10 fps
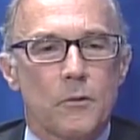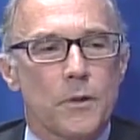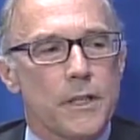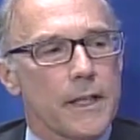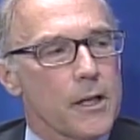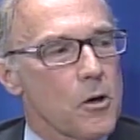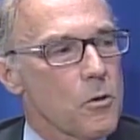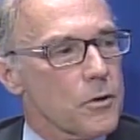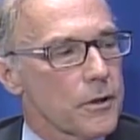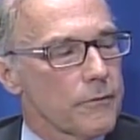when you get
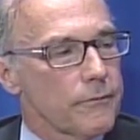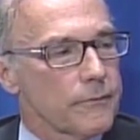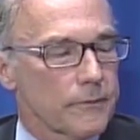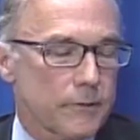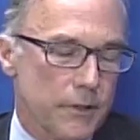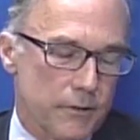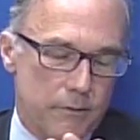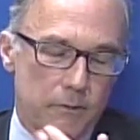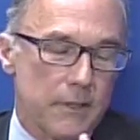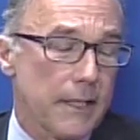older,
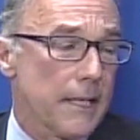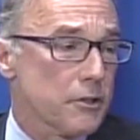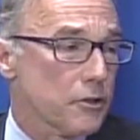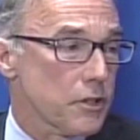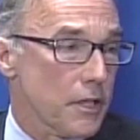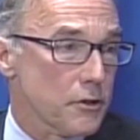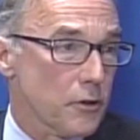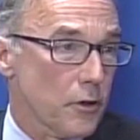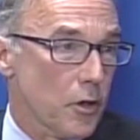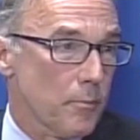just you get your chest
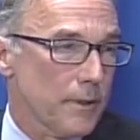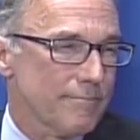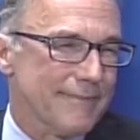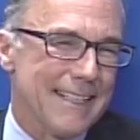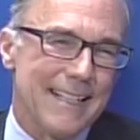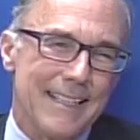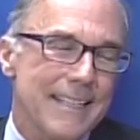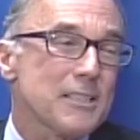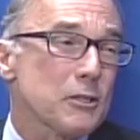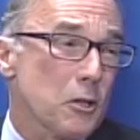sawed open, ah,
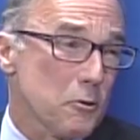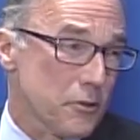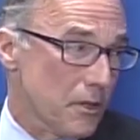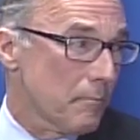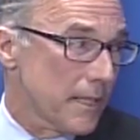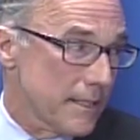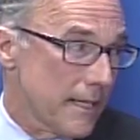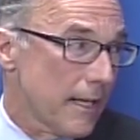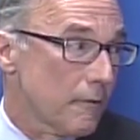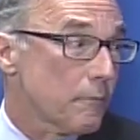it slows somebody
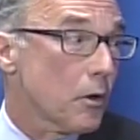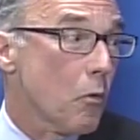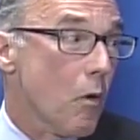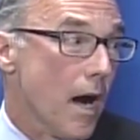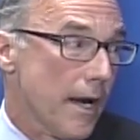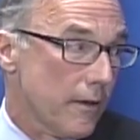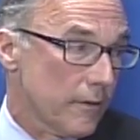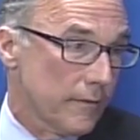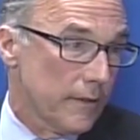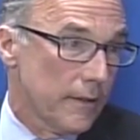down for a
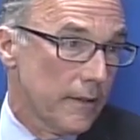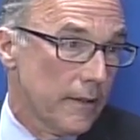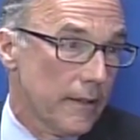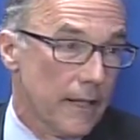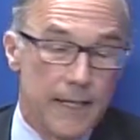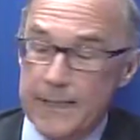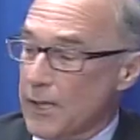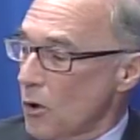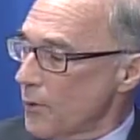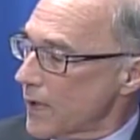while. Sure, it does. And
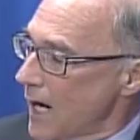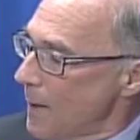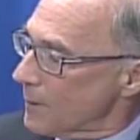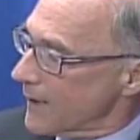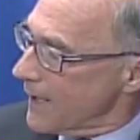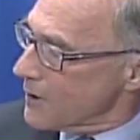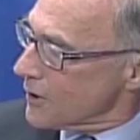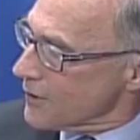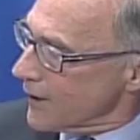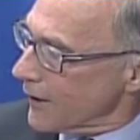then all the
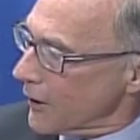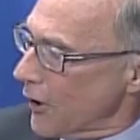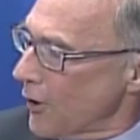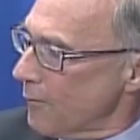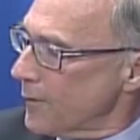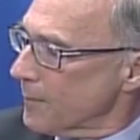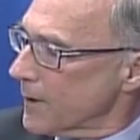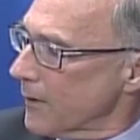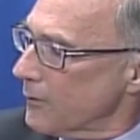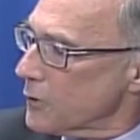complications that occur from
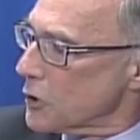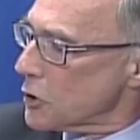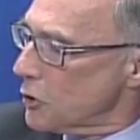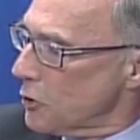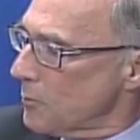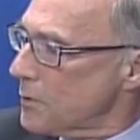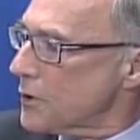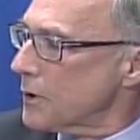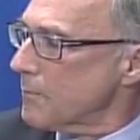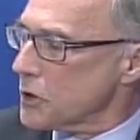the, the
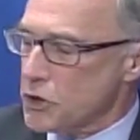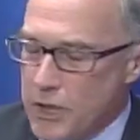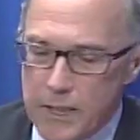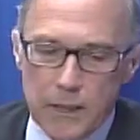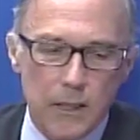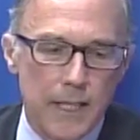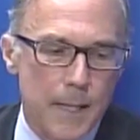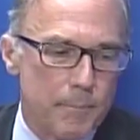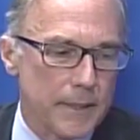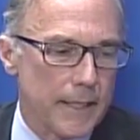tubes, the machine
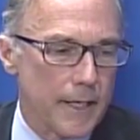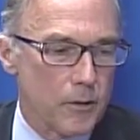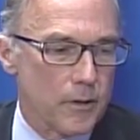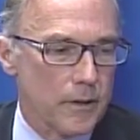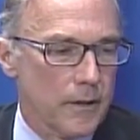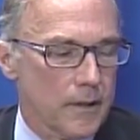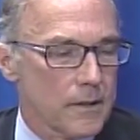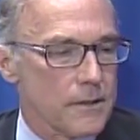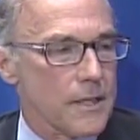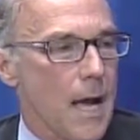clamping the aorta,
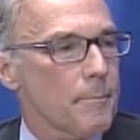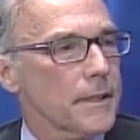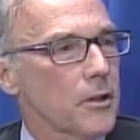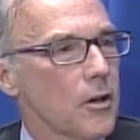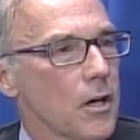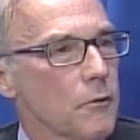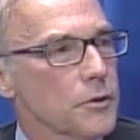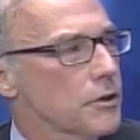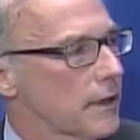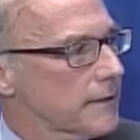stopping the heart.
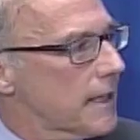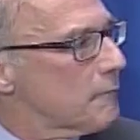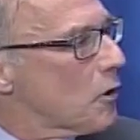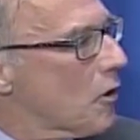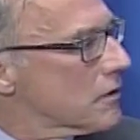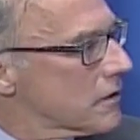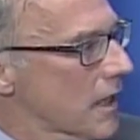Would you like to have your heart